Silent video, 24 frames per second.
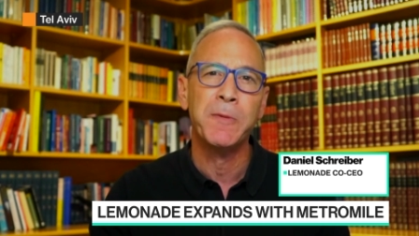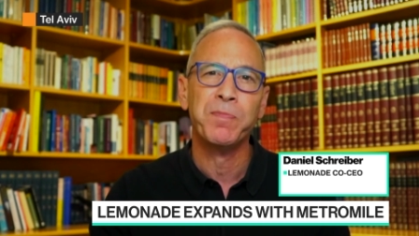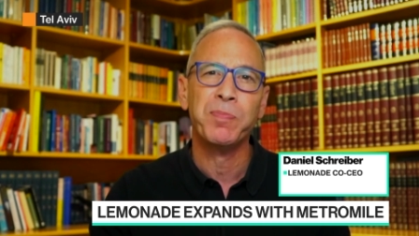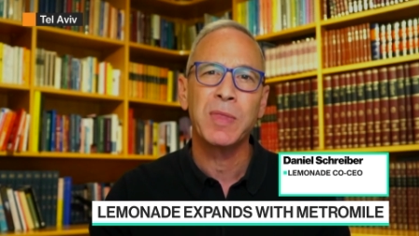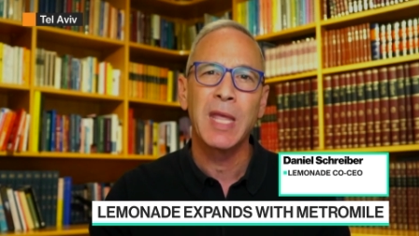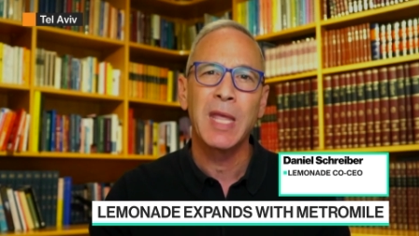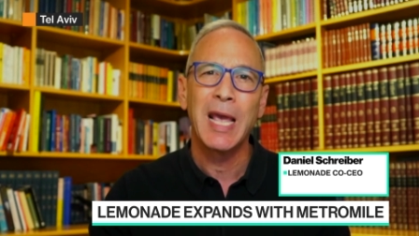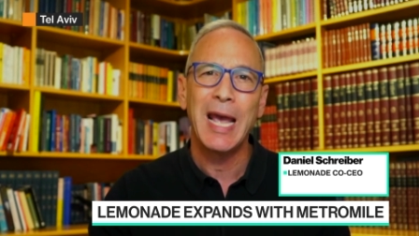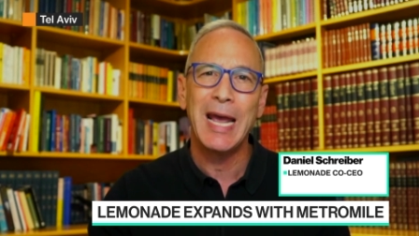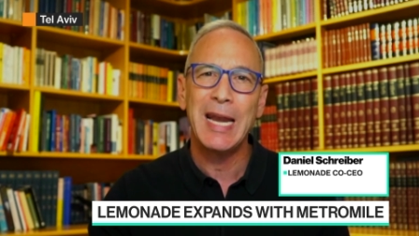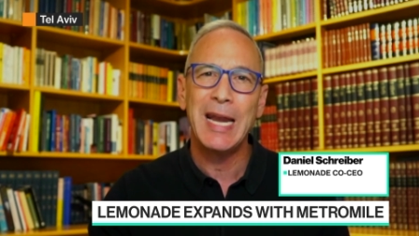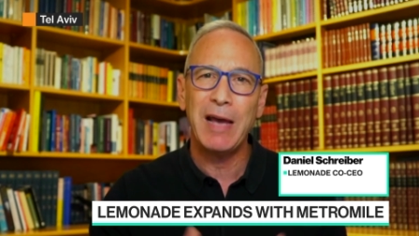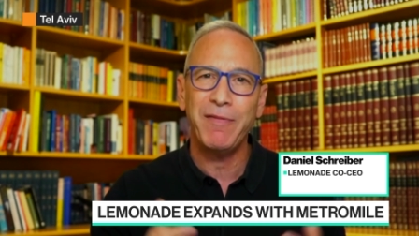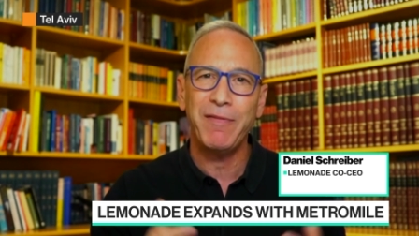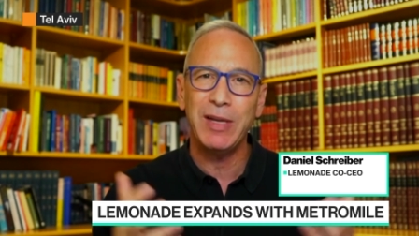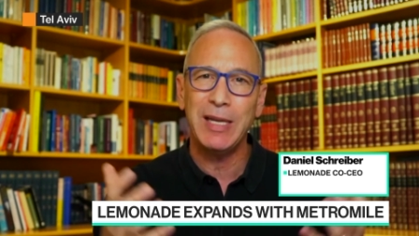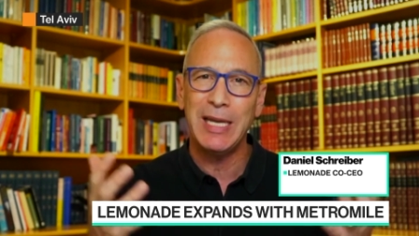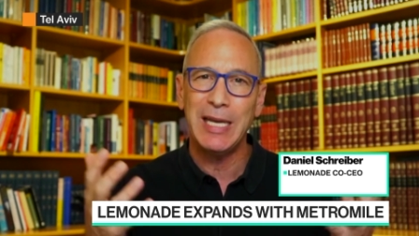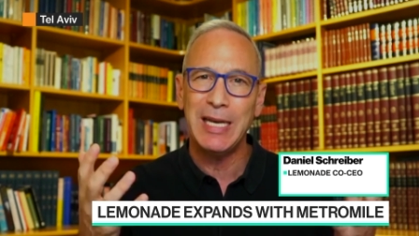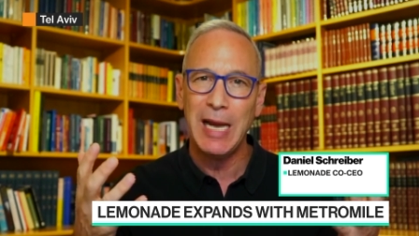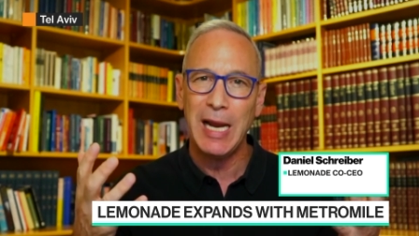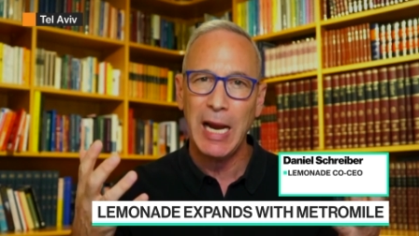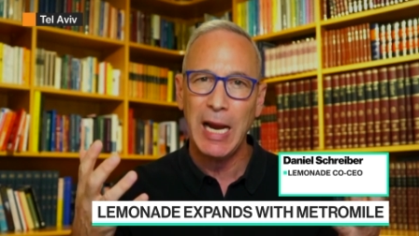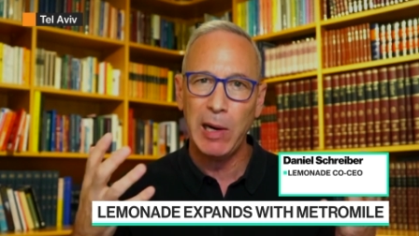And having
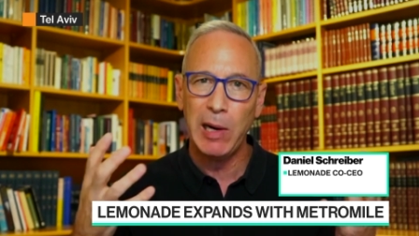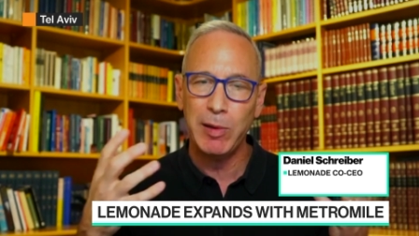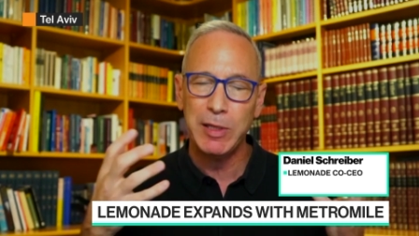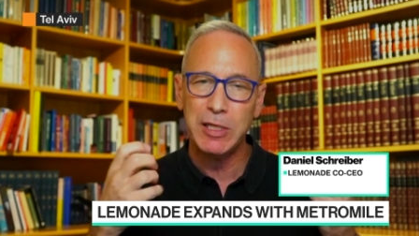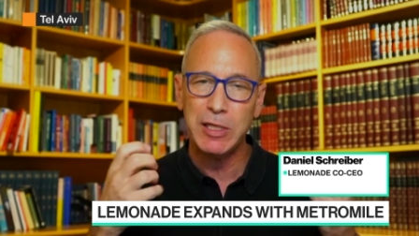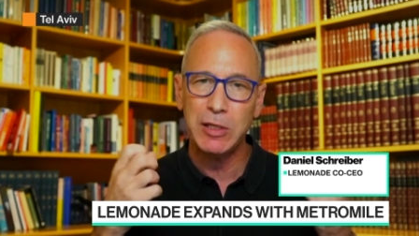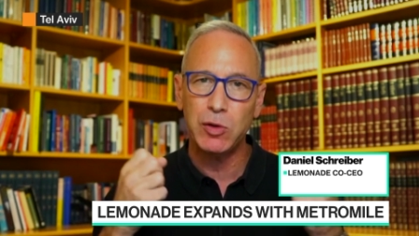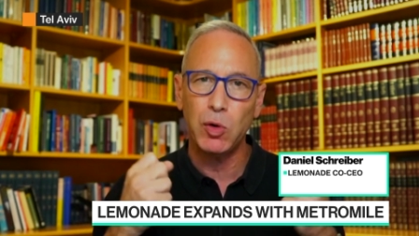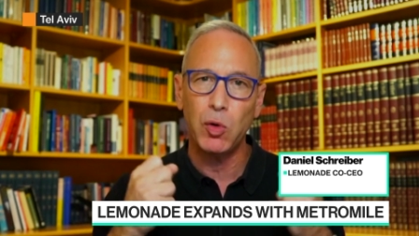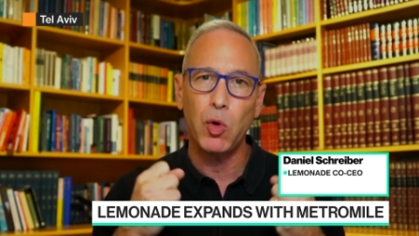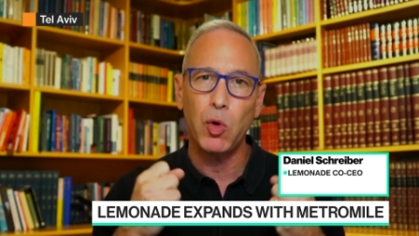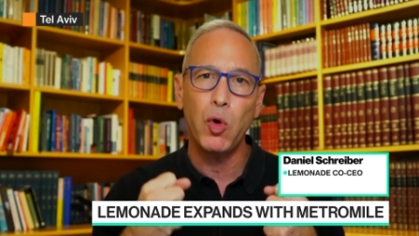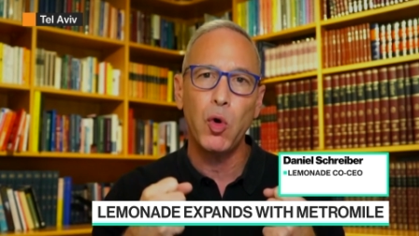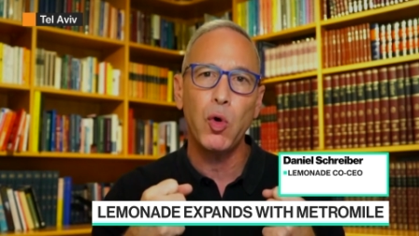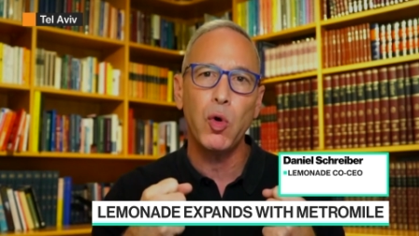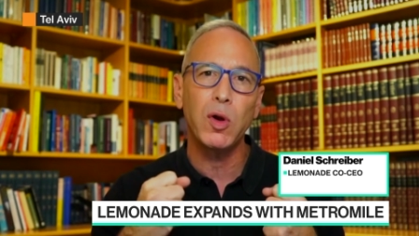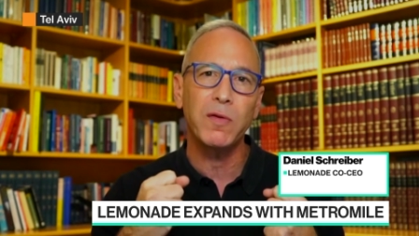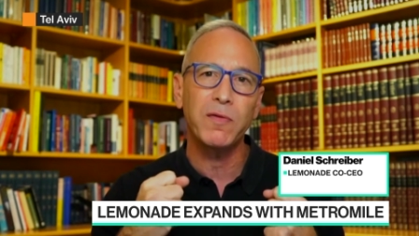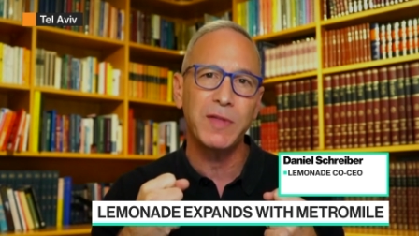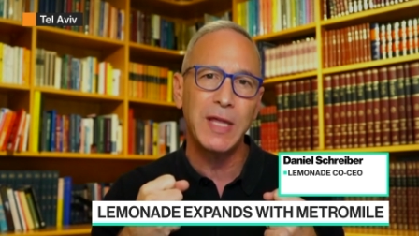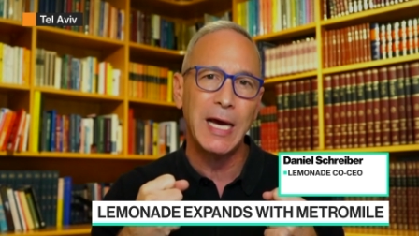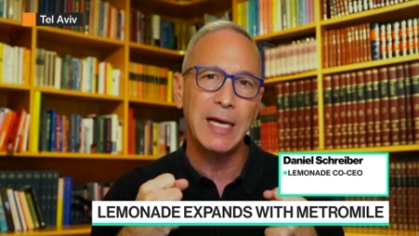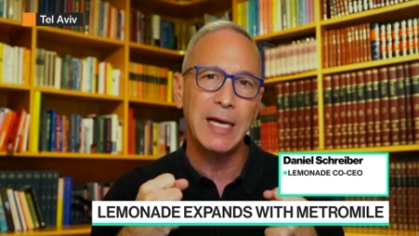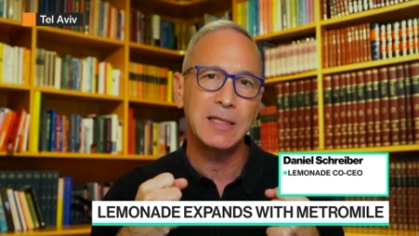inherited all
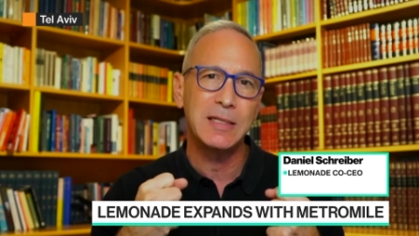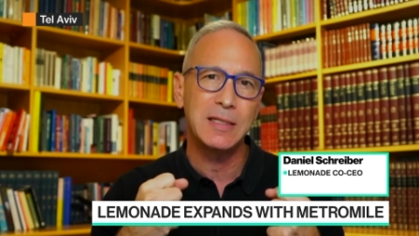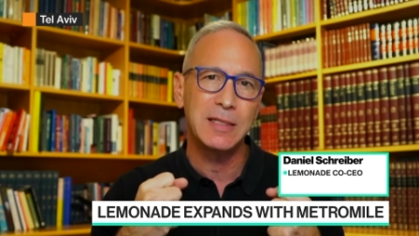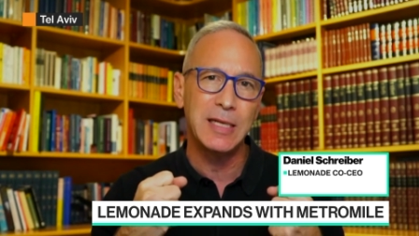of that